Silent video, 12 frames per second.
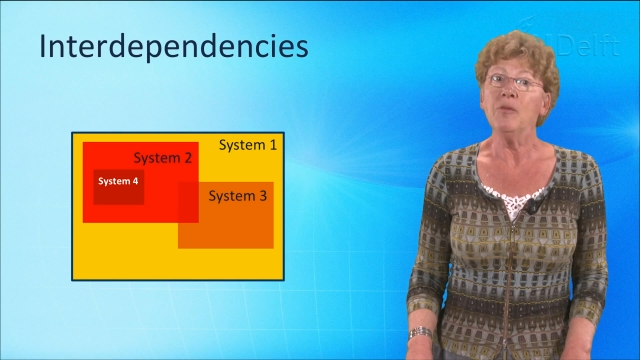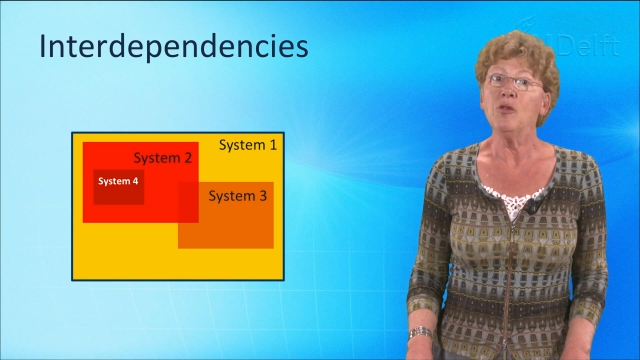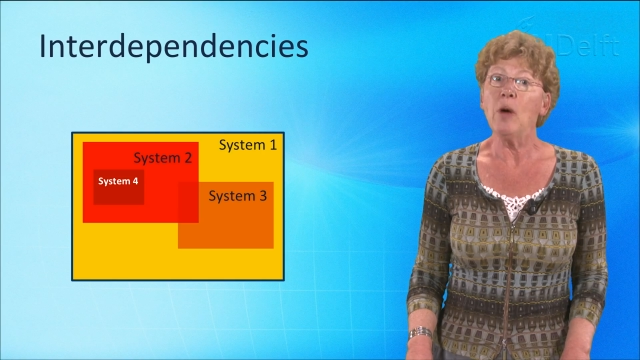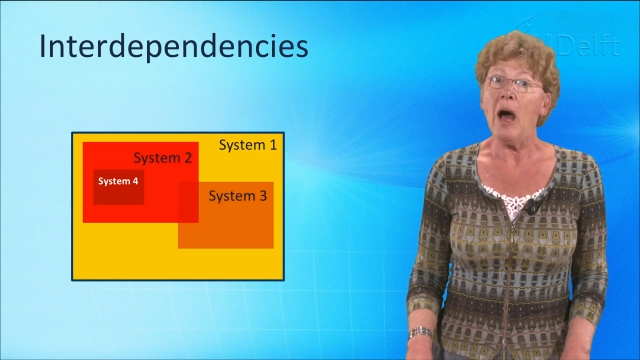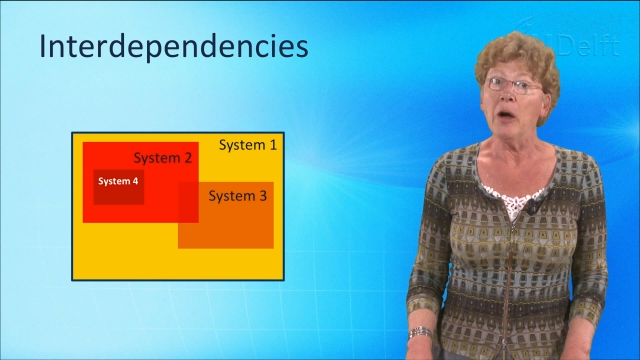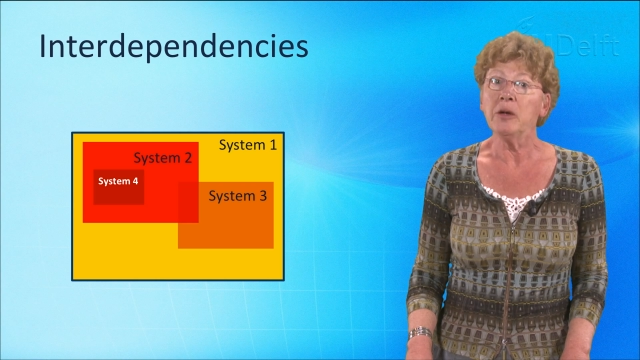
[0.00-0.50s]

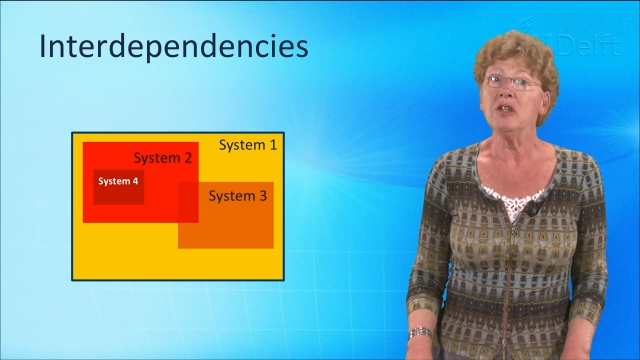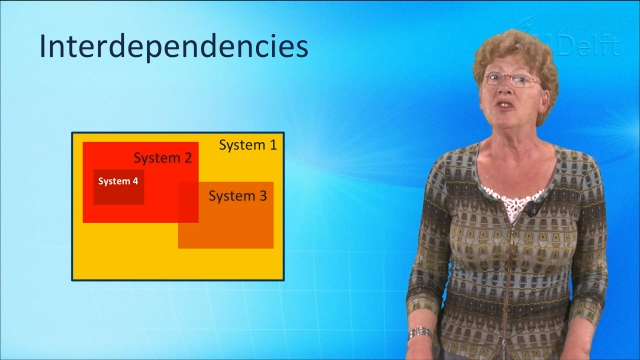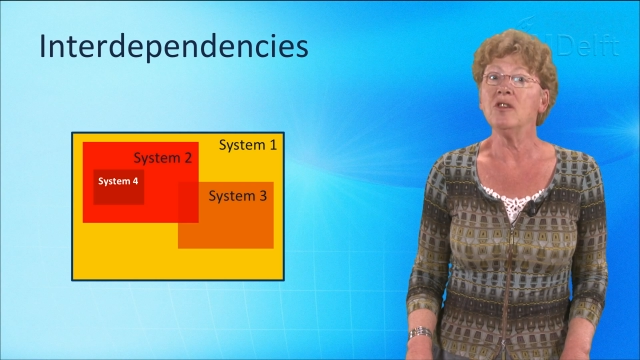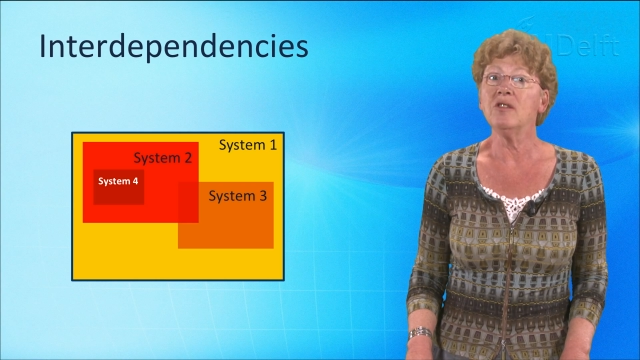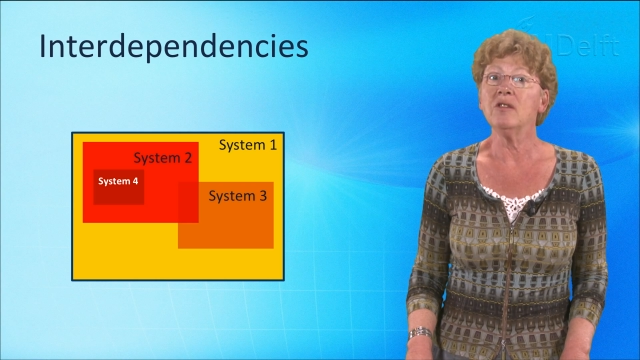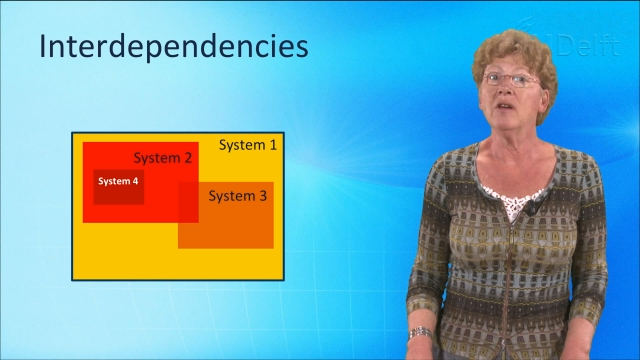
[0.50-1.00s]
to
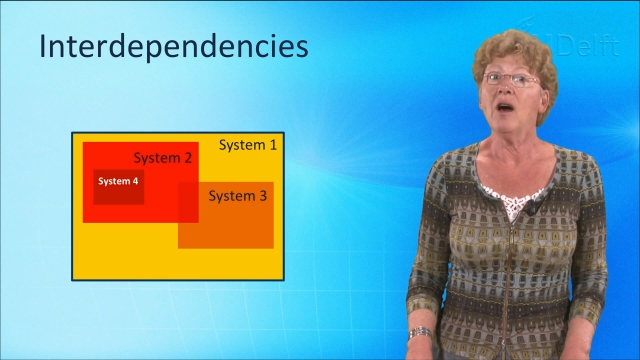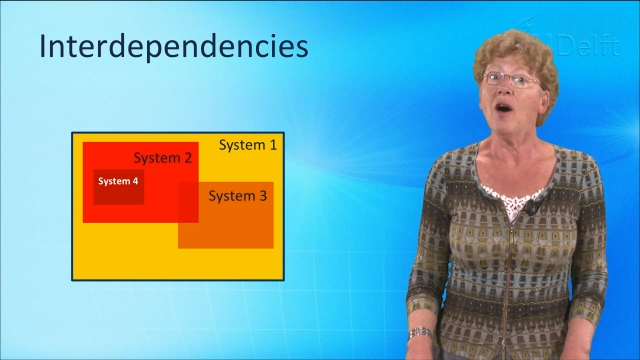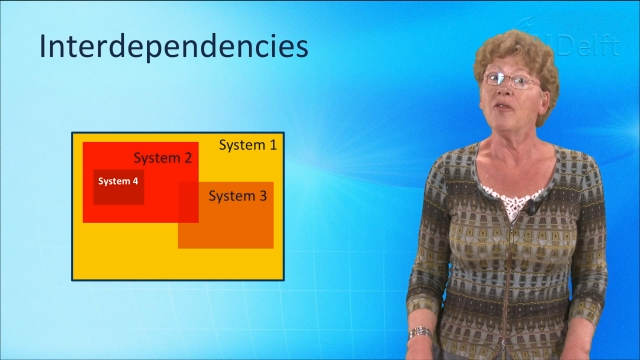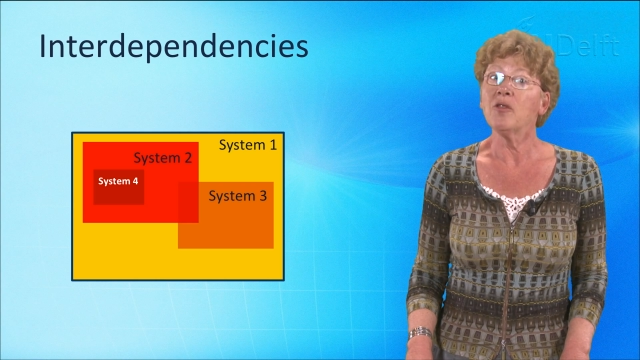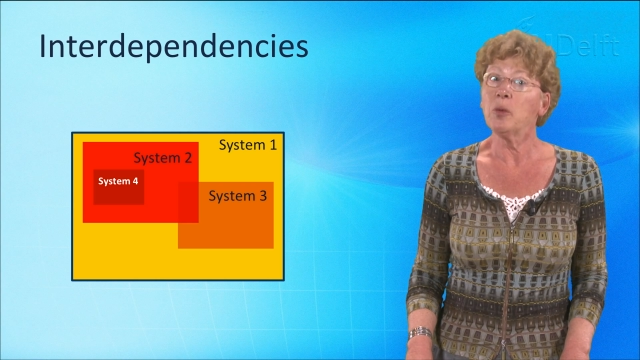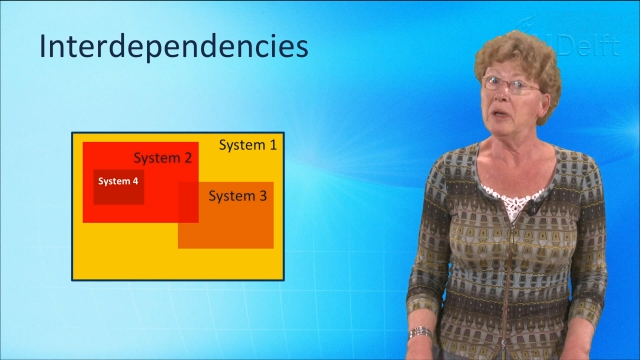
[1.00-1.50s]
outages
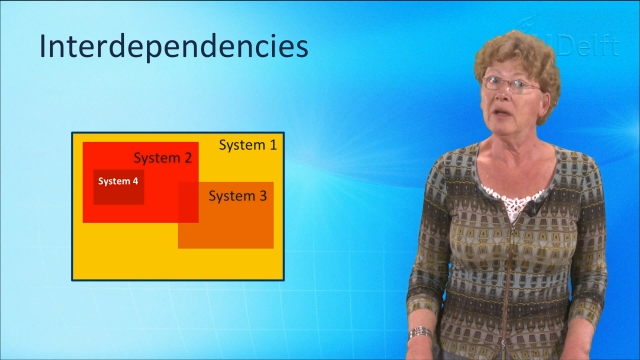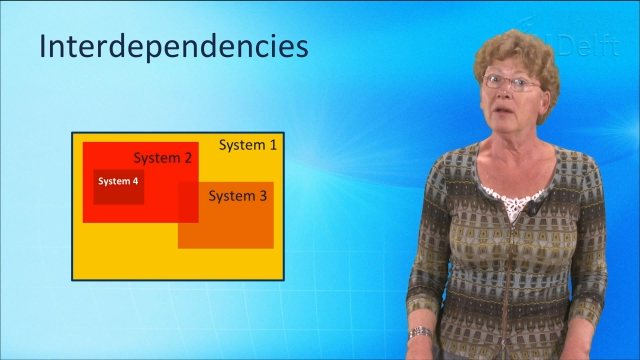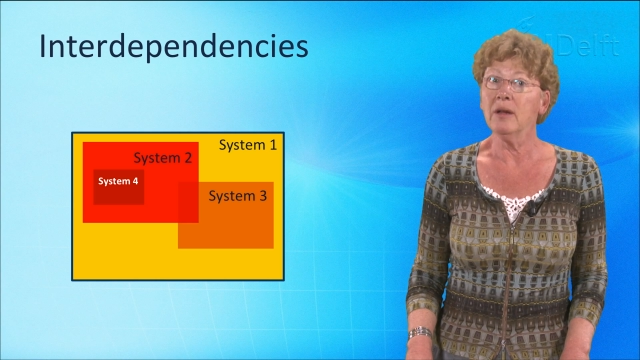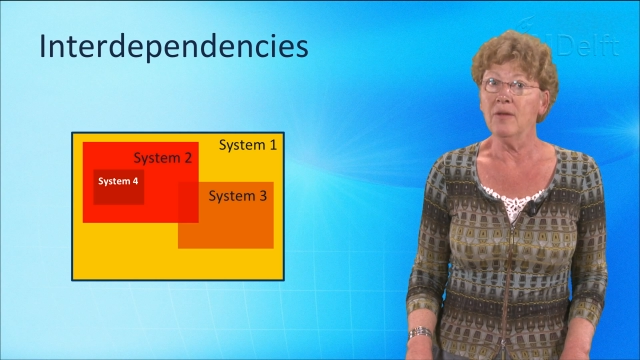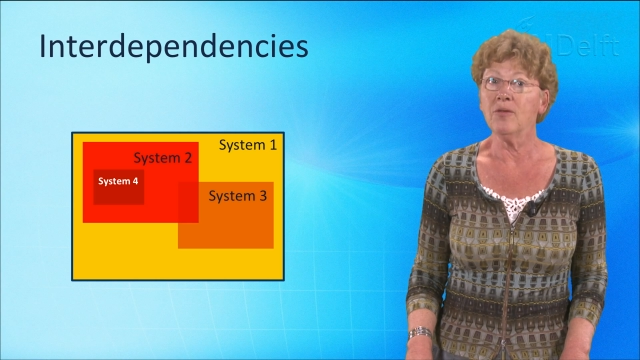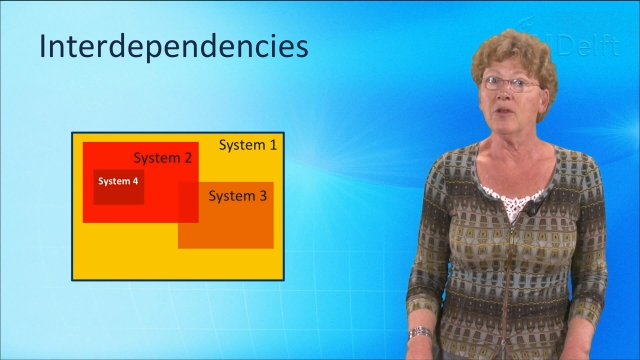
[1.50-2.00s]
of
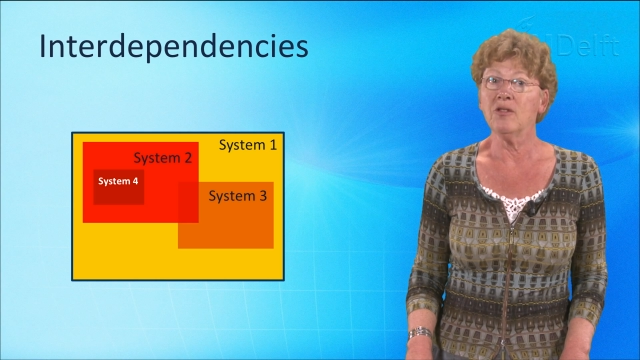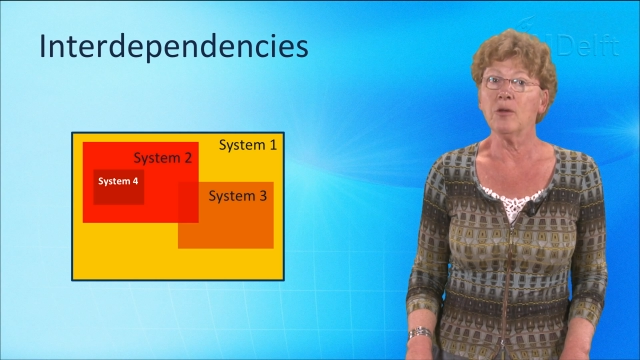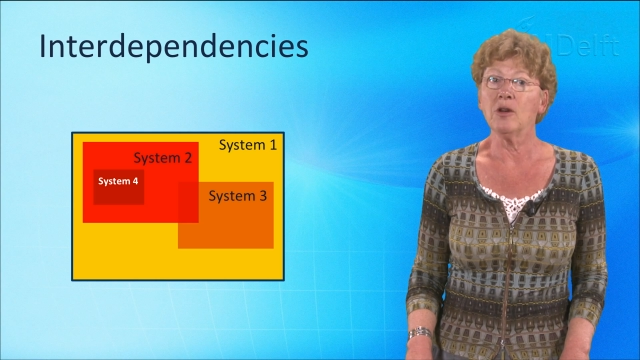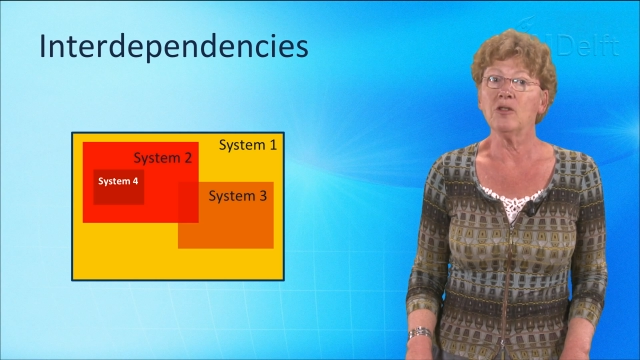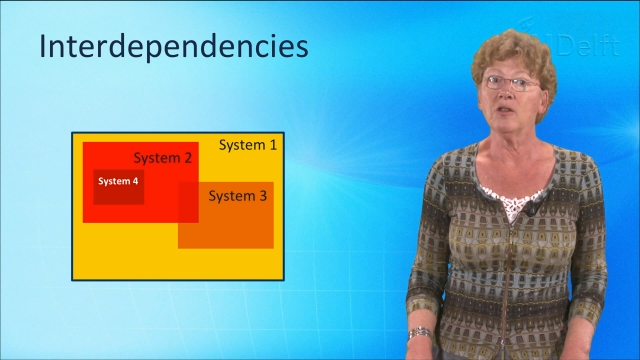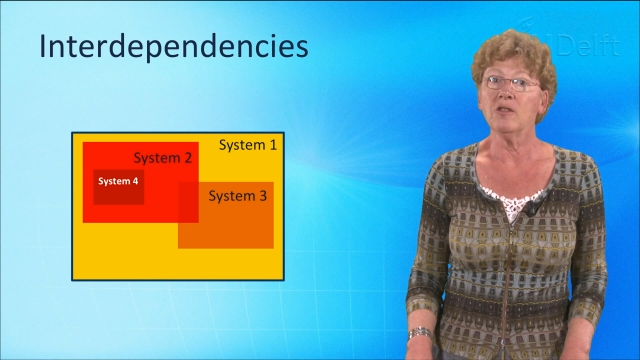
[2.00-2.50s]
critical
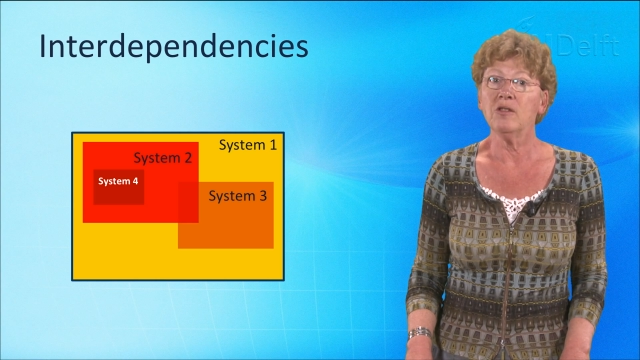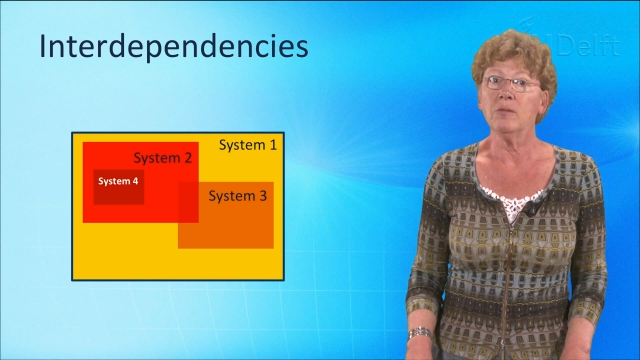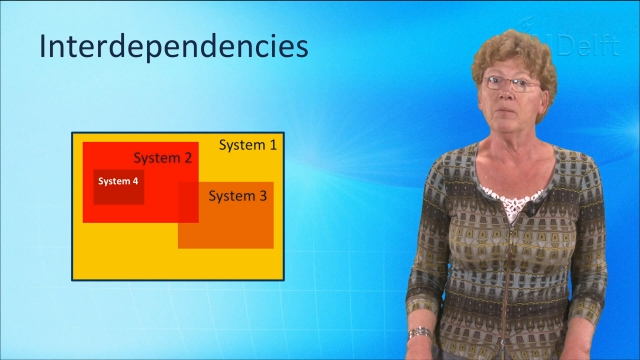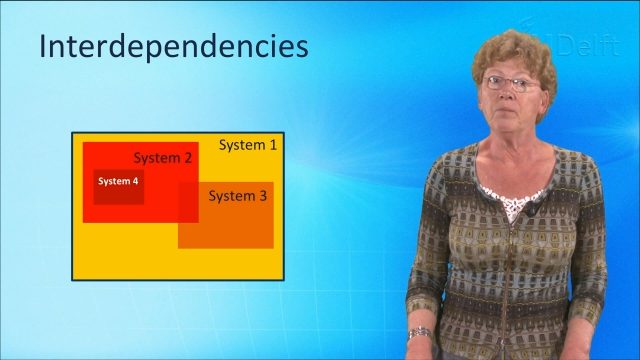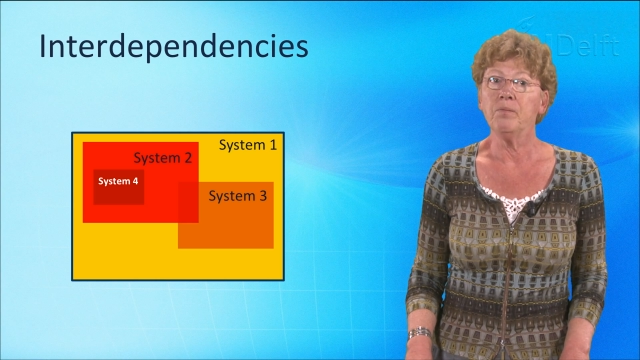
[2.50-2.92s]
infrastructures.